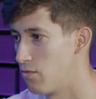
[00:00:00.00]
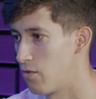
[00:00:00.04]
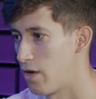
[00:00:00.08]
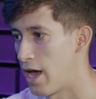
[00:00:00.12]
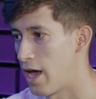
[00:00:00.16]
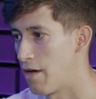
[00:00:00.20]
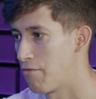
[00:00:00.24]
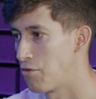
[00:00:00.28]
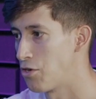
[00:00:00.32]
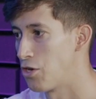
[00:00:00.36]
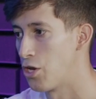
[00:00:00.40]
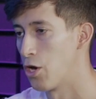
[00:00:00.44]

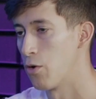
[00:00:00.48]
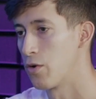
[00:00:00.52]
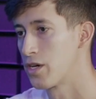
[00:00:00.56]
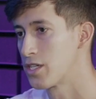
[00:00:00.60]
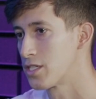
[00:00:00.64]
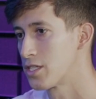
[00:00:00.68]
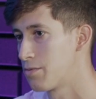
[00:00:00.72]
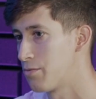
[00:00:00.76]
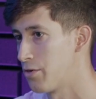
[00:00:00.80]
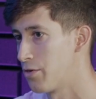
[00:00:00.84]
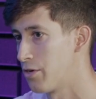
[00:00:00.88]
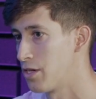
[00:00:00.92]
Having no
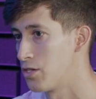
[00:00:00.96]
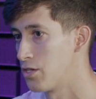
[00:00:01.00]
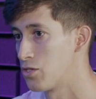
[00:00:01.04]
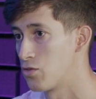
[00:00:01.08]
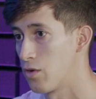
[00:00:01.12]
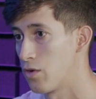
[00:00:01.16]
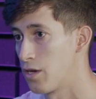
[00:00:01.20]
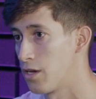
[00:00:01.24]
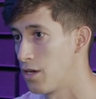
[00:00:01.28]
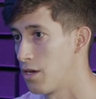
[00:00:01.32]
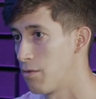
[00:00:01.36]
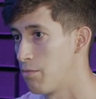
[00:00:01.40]

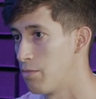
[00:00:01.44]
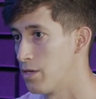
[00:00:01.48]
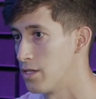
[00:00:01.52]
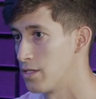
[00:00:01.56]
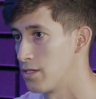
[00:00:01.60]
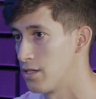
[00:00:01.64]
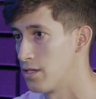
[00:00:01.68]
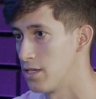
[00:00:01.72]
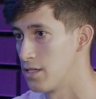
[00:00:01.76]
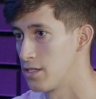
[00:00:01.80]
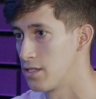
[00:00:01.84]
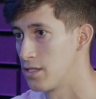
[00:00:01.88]
experience running a
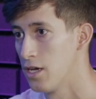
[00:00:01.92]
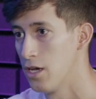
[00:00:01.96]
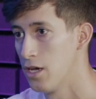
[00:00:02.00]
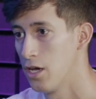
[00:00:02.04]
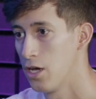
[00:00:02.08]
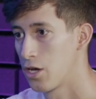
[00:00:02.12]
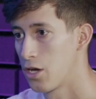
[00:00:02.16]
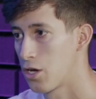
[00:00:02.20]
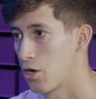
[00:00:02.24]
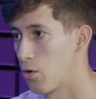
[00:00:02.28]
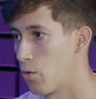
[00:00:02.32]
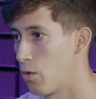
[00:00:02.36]
business,
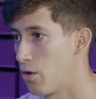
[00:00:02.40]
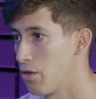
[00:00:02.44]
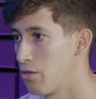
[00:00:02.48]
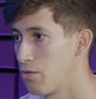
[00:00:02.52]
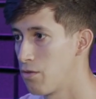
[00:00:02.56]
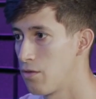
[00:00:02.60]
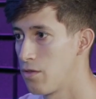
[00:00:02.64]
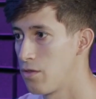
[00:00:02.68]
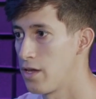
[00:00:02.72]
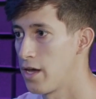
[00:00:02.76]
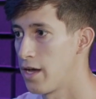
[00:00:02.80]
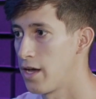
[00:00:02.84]
going
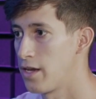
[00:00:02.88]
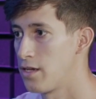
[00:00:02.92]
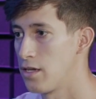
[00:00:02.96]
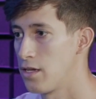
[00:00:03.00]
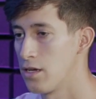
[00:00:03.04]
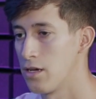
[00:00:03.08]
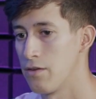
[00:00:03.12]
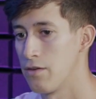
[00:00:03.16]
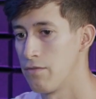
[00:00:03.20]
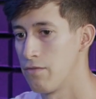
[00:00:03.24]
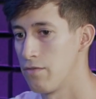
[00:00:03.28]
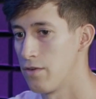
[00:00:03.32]
through the
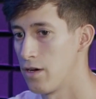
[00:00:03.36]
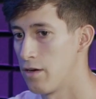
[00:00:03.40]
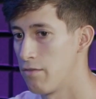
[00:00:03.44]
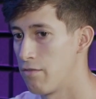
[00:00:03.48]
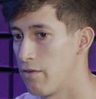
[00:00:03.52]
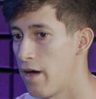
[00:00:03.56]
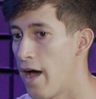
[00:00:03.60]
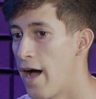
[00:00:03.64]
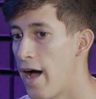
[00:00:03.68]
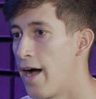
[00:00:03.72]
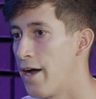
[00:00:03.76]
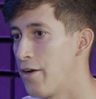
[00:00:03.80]
idea of,
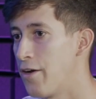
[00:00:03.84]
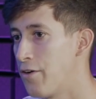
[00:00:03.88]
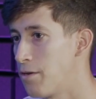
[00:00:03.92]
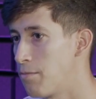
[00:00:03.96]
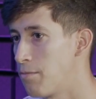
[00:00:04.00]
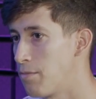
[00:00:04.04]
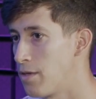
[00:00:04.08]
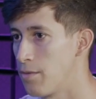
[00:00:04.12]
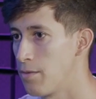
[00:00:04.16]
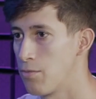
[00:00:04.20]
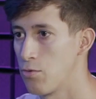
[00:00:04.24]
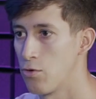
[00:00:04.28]
of
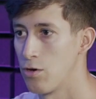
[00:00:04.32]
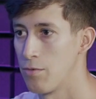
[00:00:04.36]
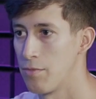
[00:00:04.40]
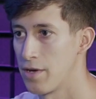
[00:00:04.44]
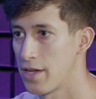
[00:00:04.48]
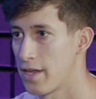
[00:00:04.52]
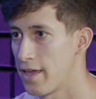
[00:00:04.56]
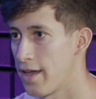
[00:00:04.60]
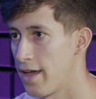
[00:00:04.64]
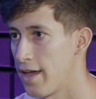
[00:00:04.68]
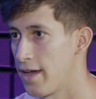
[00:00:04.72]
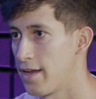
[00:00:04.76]
hiring people, a
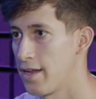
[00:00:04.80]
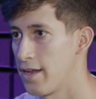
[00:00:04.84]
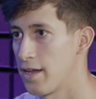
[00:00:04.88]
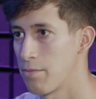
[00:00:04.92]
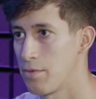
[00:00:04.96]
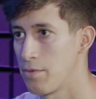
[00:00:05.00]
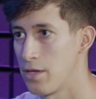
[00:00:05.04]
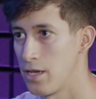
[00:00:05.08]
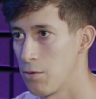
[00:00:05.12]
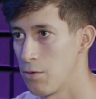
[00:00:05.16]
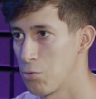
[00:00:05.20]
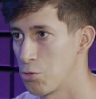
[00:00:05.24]

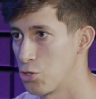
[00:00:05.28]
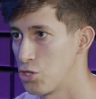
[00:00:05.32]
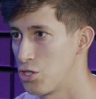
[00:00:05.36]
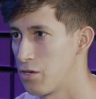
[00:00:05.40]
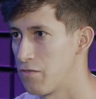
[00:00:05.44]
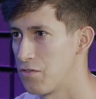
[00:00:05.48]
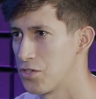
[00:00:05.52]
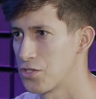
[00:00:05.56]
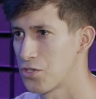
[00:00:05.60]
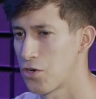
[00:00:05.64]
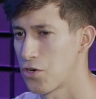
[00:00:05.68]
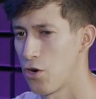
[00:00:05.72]
mechanic, being able to
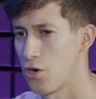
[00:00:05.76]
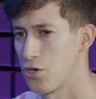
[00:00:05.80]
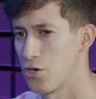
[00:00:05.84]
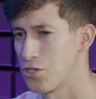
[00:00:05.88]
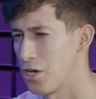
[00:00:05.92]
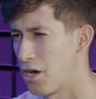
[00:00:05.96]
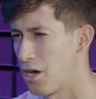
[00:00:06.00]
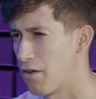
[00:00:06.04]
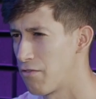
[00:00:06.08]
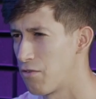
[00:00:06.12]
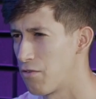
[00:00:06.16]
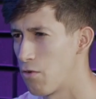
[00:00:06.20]
service
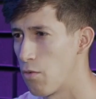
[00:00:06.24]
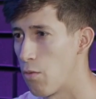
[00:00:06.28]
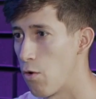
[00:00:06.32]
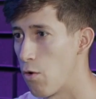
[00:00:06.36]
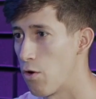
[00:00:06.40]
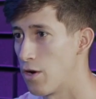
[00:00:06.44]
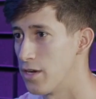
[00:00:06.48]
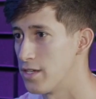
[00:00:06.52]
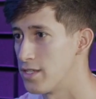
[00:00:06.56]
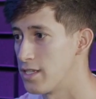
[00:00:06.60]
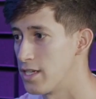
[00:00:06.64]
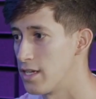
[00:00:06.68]
cars, offer
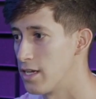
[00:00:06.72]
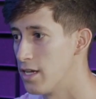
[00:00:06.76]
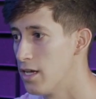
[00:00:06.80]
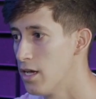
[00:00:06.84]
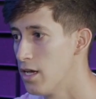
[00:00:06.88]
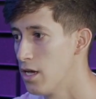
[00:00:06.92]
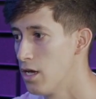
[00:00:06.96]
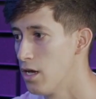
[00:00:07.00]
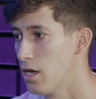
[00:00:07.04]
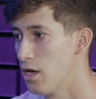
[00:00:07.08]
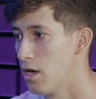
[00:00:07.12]
warranty.